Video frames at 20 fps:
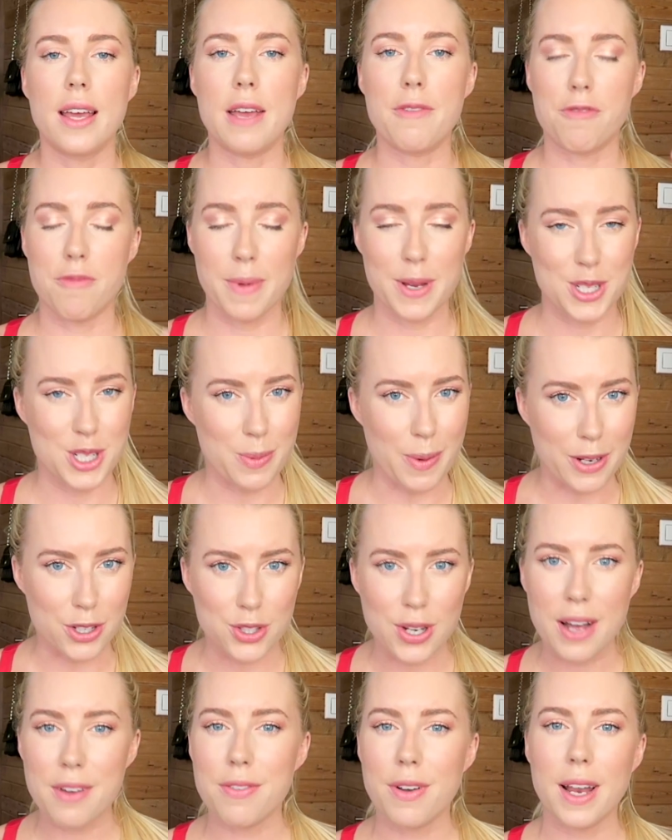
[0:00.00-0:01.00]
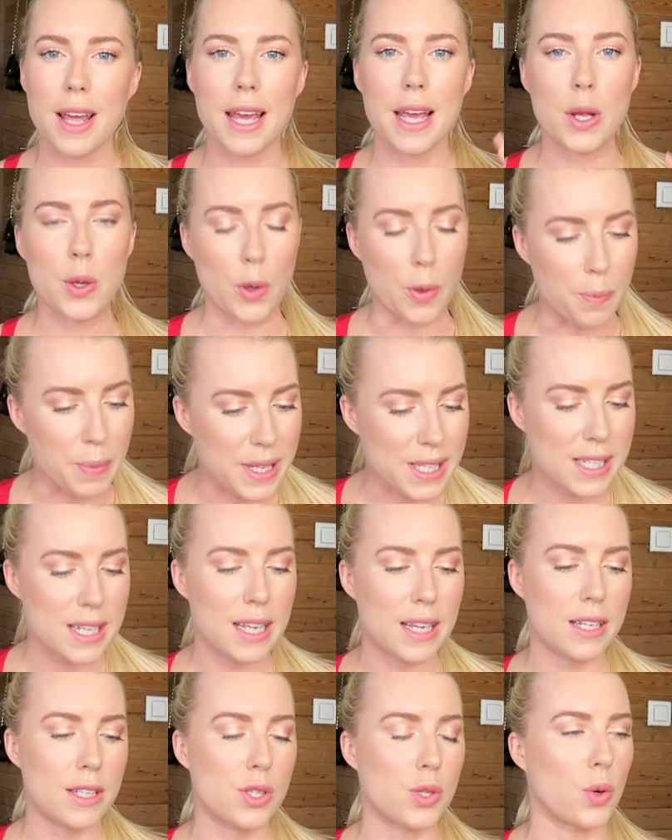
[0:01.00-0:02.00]
information about traveling or
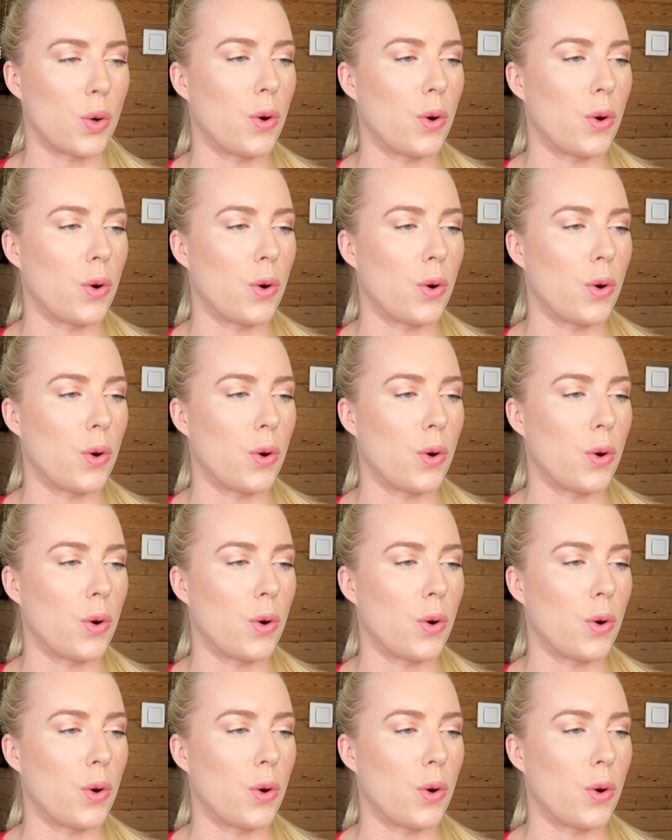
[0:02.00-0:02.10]
business